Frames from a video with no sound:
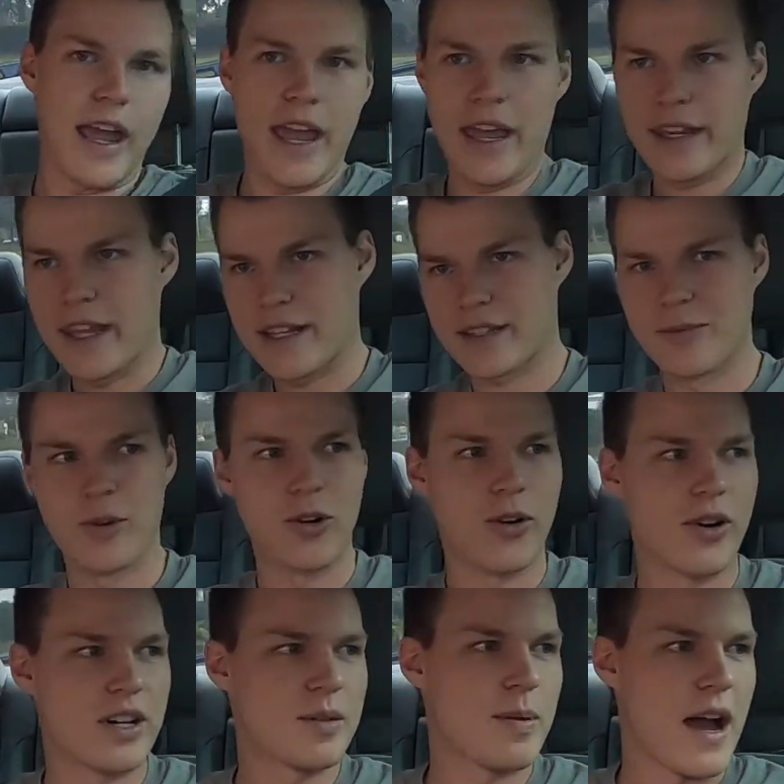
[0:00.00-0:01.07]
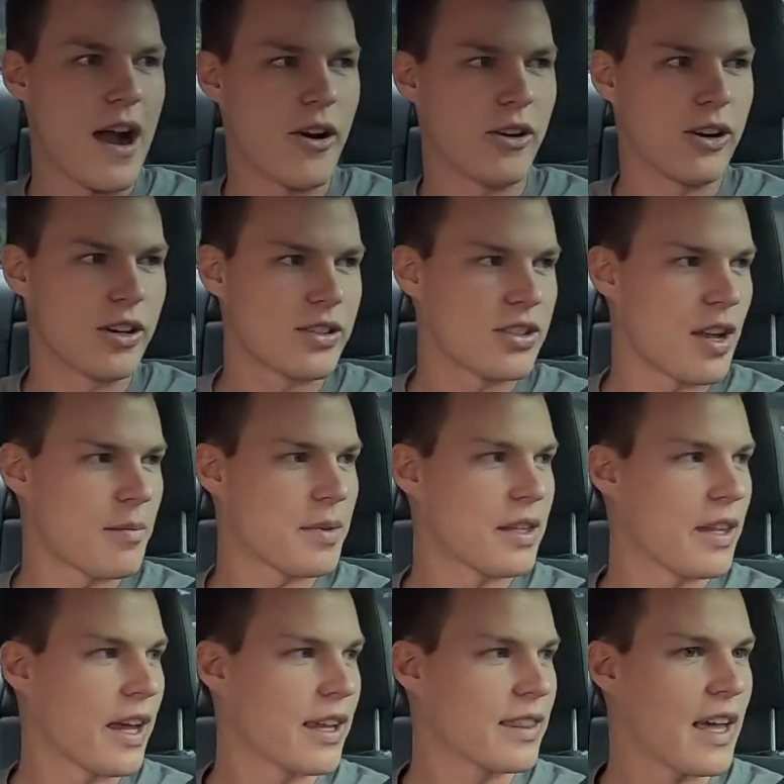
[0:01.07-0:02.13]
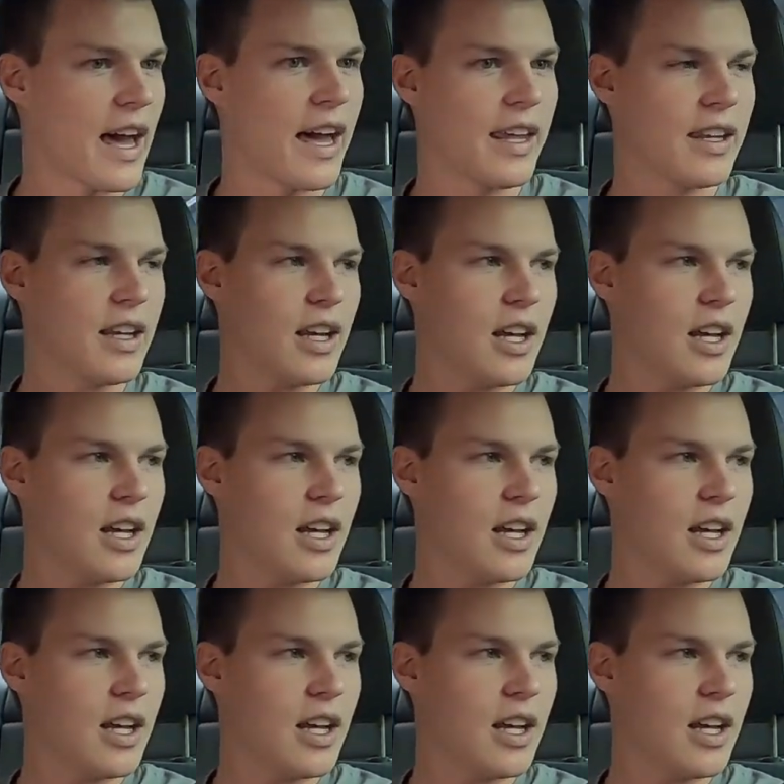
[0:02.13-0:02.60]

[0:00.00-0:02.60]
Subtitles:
and get some more horsepower or something like that.